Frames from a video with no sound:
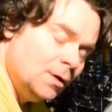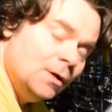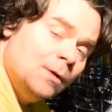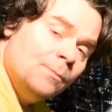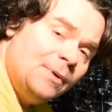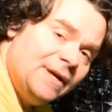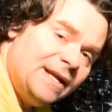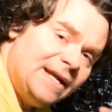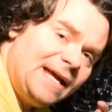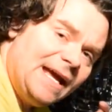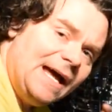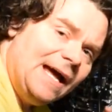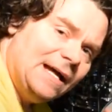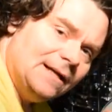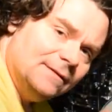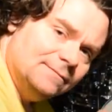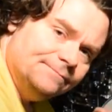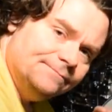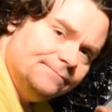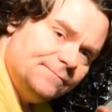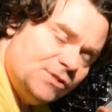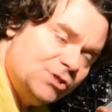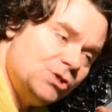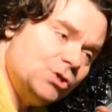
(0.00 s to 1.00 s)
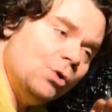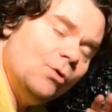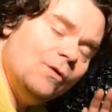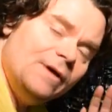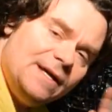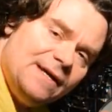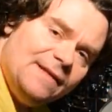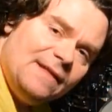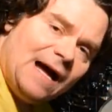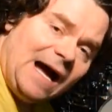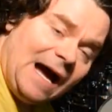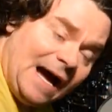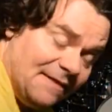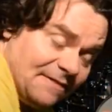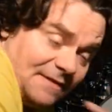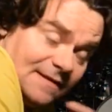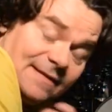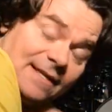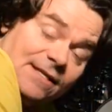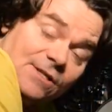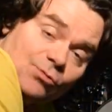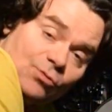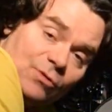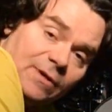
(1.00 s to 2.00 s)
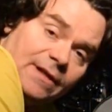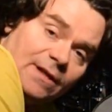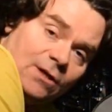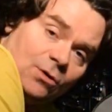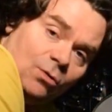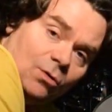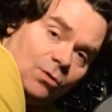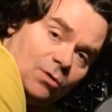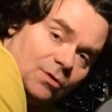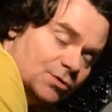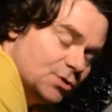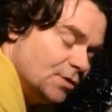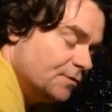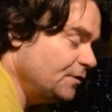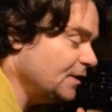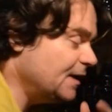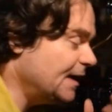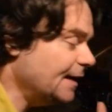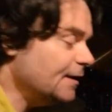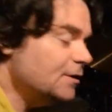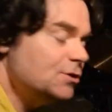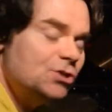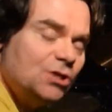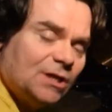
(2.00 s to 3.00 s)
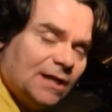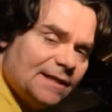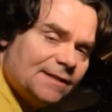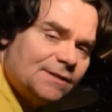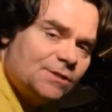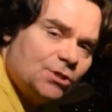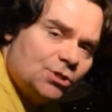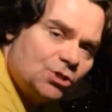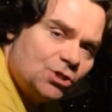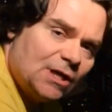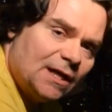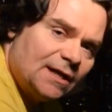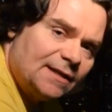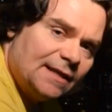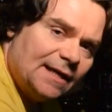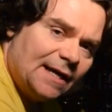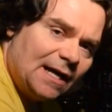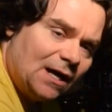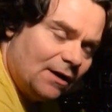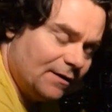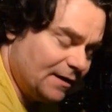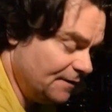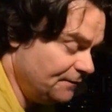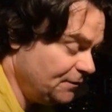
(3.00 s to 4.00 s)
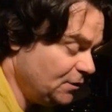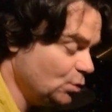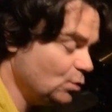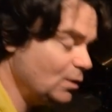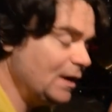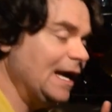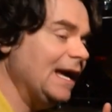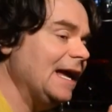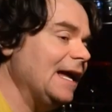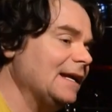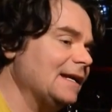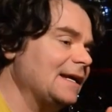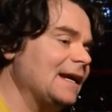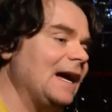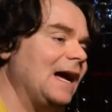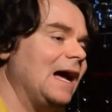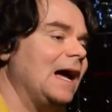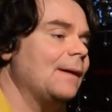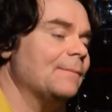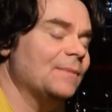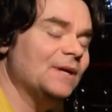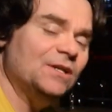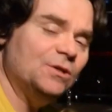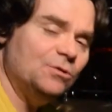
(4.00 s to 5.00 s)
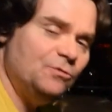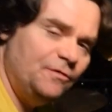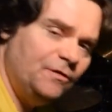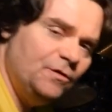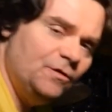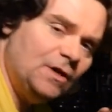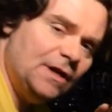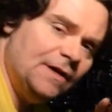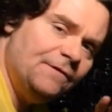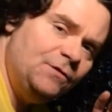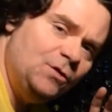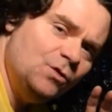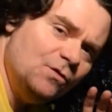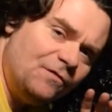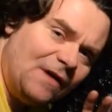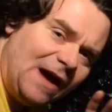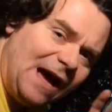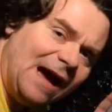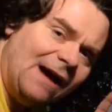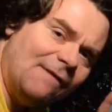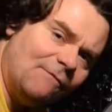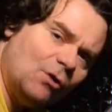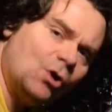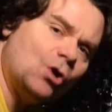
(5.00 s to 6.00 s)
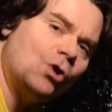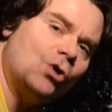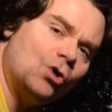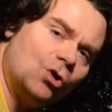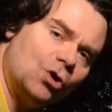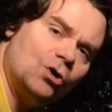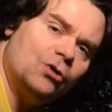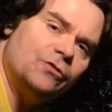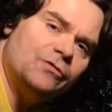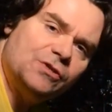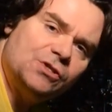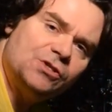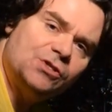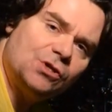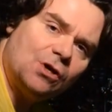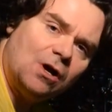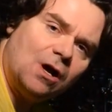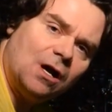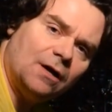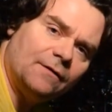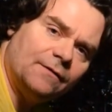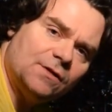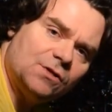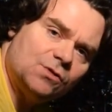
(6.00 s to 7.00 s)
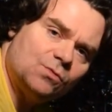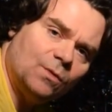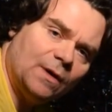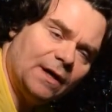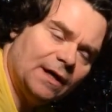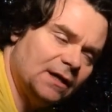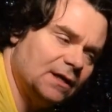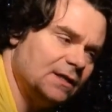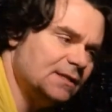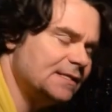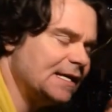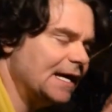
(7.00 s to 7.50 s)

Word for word: But again, so I think that's really cool. So if you get a chance to check that out, if you can comment, if you've ever heard the song this way, because